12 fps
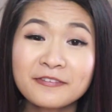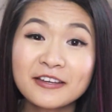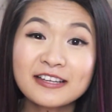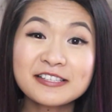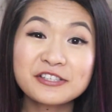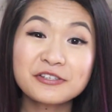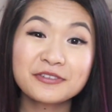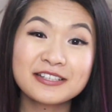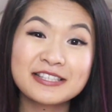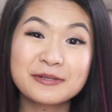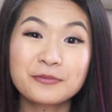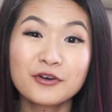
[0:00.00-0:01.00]
yeah, if you guys do want
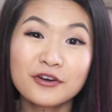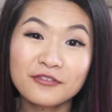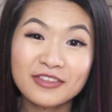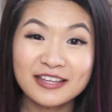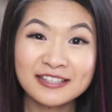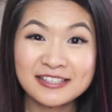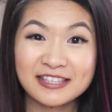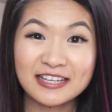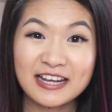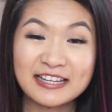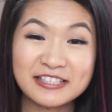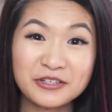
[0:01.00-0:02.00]
to see more of this,
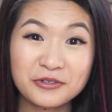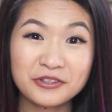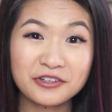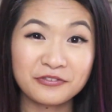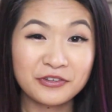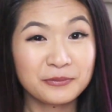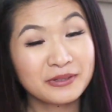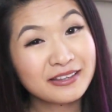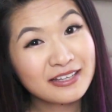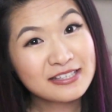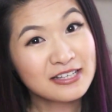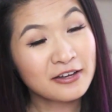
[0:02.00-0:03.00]
then I did order a few more
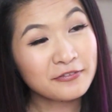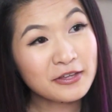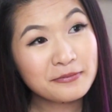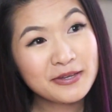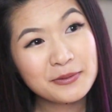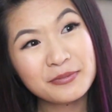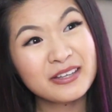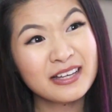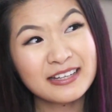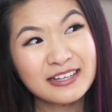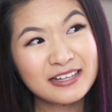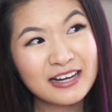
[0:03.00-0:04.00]
things off eBay, but
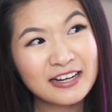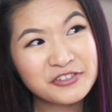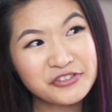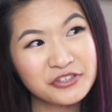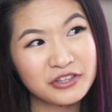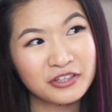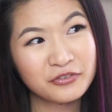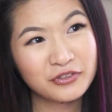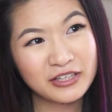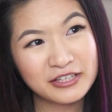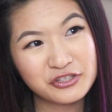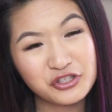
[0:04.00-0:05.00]
I didn't actually look
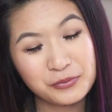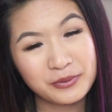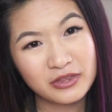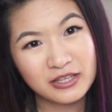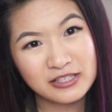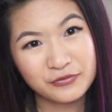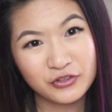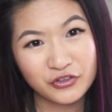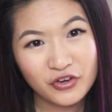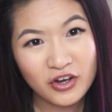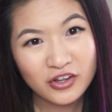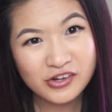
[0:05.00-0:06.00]
for like stupid things for a
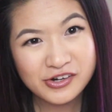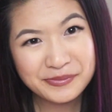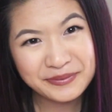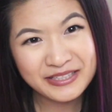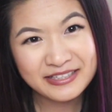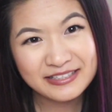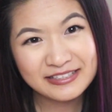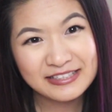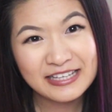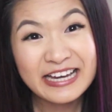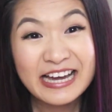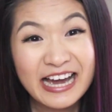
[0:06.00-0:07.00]
dollar because
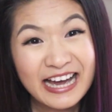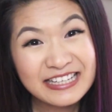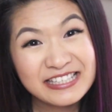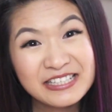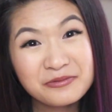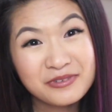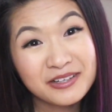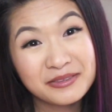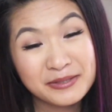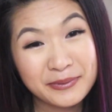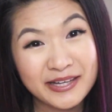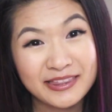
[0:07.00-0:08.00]
I did
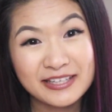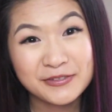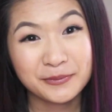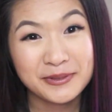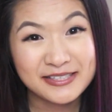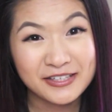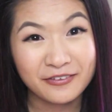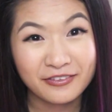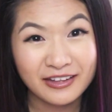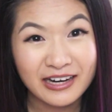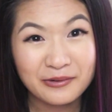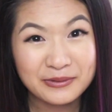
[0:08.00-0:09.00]
want to buy things for myself
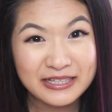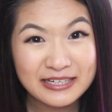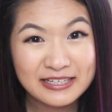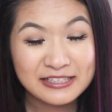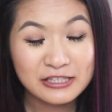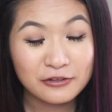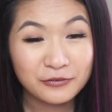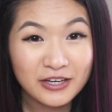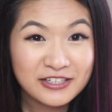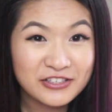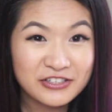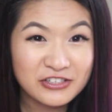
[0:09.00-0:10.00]
that I would need. So if you
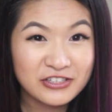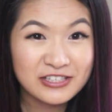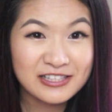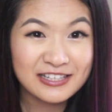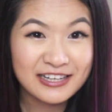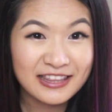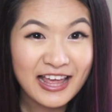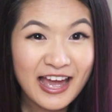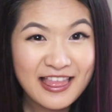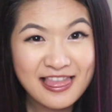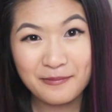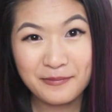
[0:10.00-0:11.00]
guys are interested in
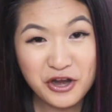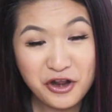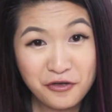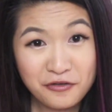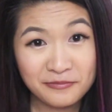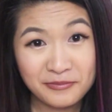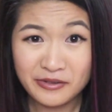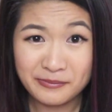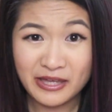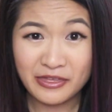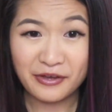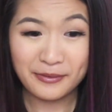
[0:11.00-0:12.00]
that, let me know, give me a
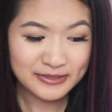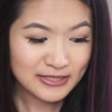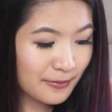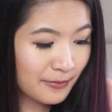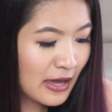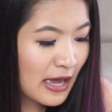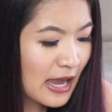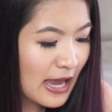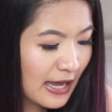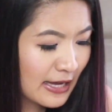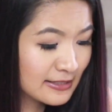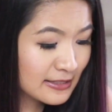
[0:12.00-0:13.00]
big thumbs up,
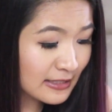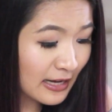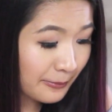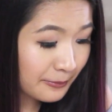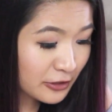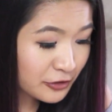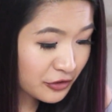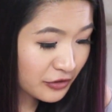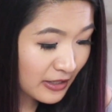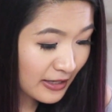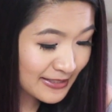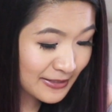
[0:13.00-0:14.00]
and I'm going to show
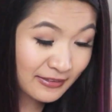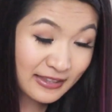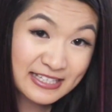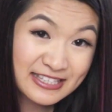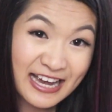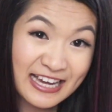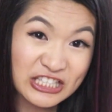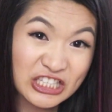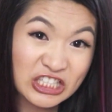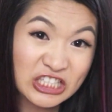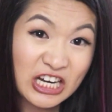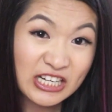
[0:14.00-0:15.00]
you guys some of the things that I
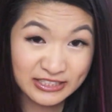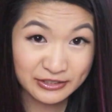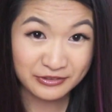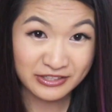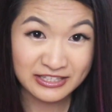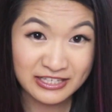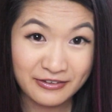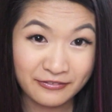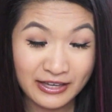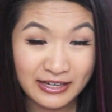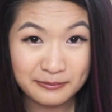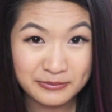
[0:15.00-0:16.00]
did not
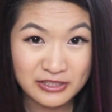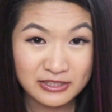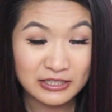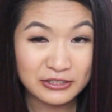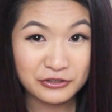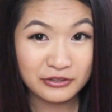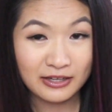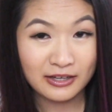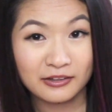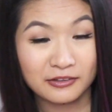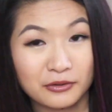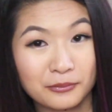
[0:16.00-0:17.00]
receive, and I'm just going to show
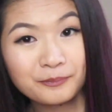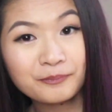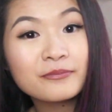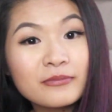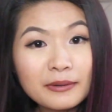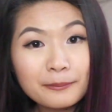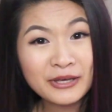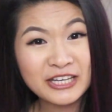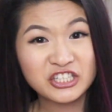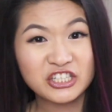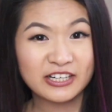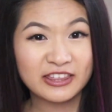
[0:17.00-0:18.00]
like a little
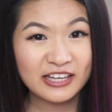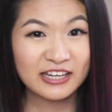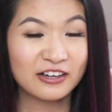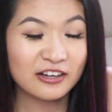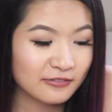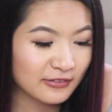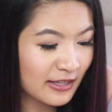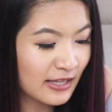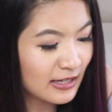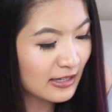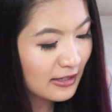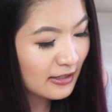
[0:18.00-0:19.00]
picture thing over
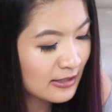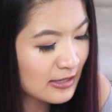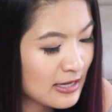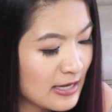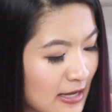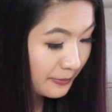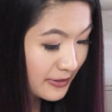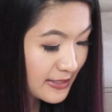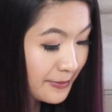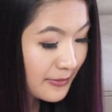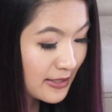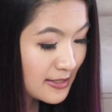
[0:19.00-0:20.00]
here. But
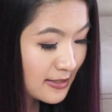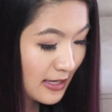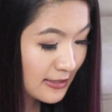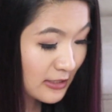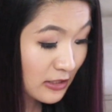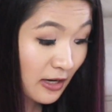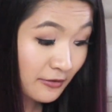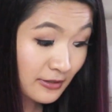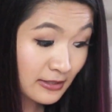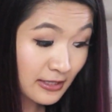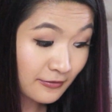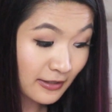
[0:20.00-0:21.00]
some things that I did not
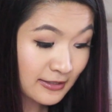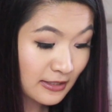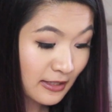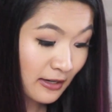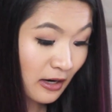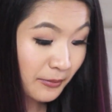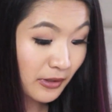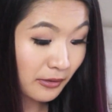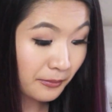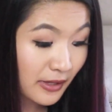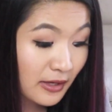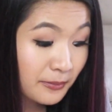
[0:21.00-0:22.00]
receive that did not come in
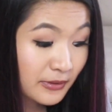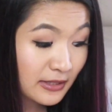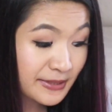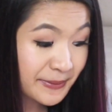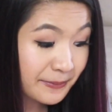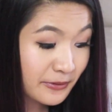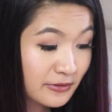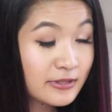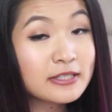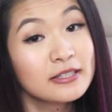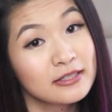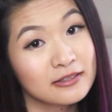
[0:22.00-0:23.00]
the mail, but these people
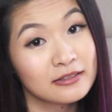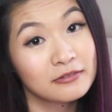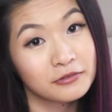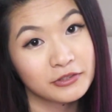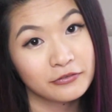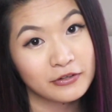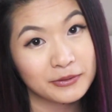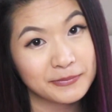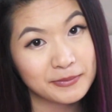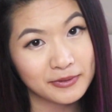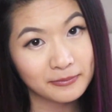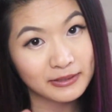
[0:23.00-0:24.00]
did refund
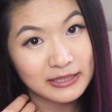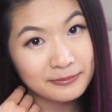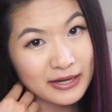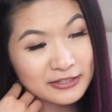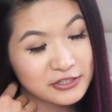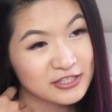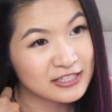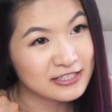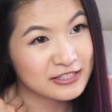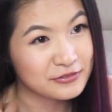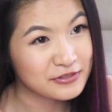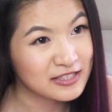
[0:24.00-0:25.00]
me my money back just
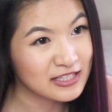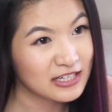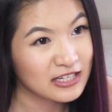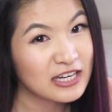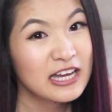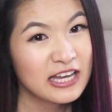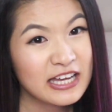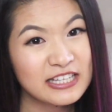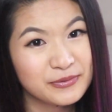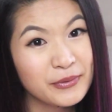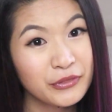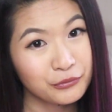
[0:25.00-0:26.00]
because it was like,
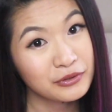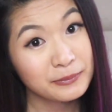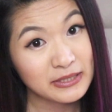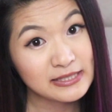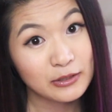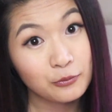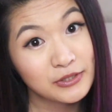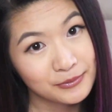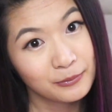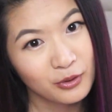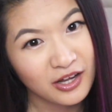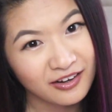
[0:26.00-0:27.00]
it's been three months, like where's
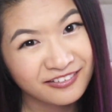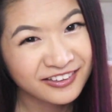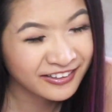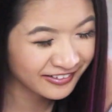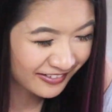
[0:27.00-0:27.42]
my product?